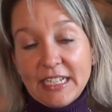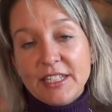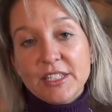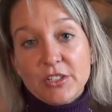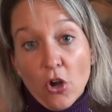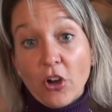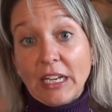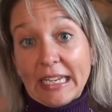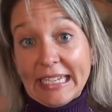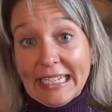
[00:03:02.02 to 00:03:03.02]
and this is
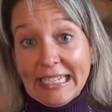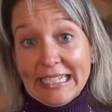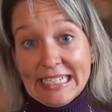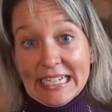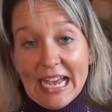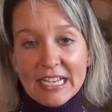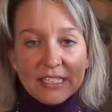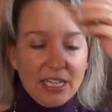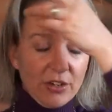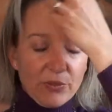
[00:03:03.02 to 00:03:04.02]

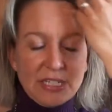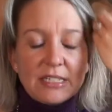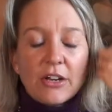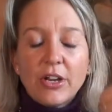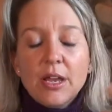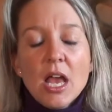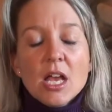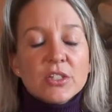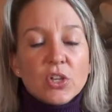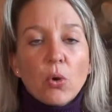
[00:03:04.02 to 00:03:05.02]
R-E-E-D-S. Get it? Reed's Dairy.
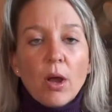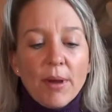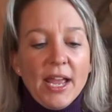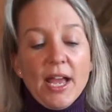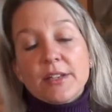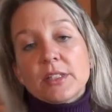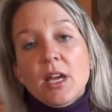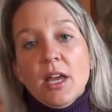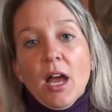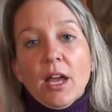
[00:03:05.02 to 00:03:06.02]
So I asked,
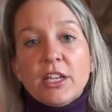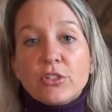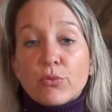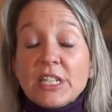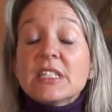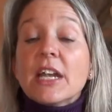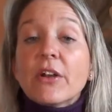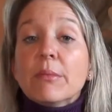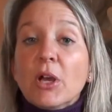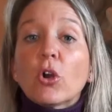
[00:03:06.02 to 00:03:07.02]
is Reed's
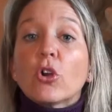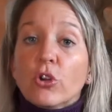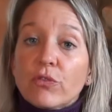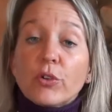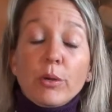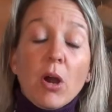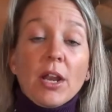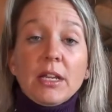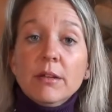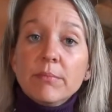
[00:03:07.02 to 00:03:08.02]
Dairy milk good for your
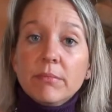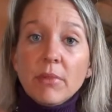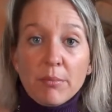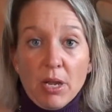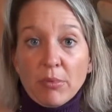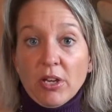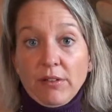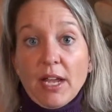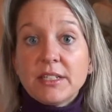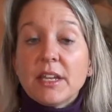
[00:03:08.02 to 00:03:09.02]
body? And my body
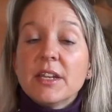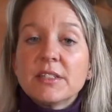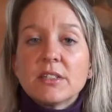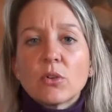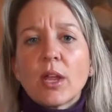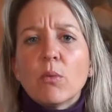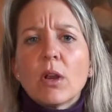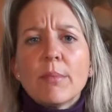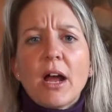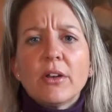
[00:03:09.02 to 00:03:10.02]
liked it. And it says, okay,
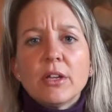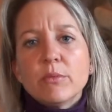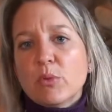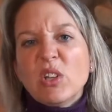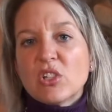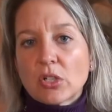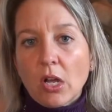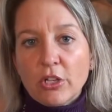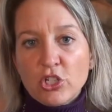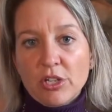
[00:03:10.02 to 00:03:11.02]
what about, and we just
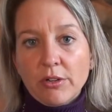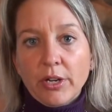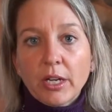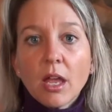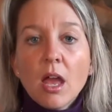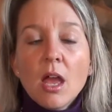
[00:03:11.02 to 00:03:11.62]
call it generic.